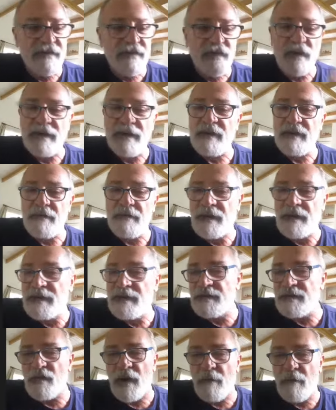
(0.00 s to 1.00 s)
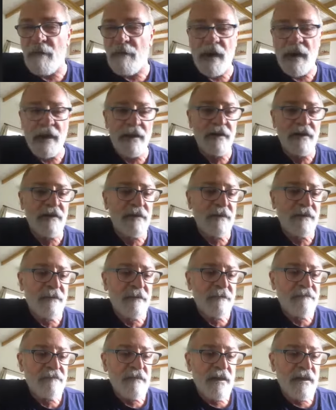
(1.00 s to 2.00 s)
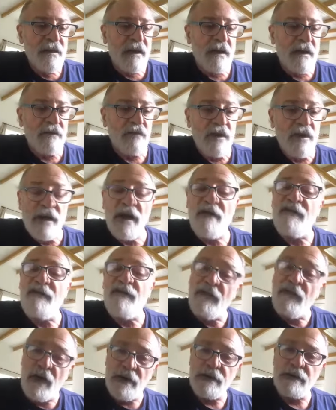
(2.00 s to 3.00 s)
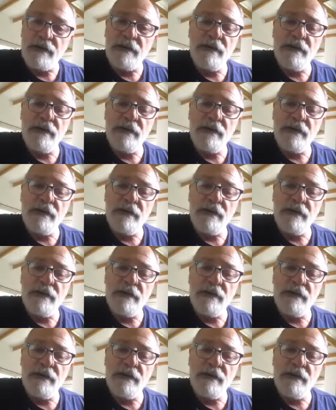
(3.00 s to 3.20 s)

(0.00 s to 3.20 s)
20 minutes, 1 mile, and we have fun.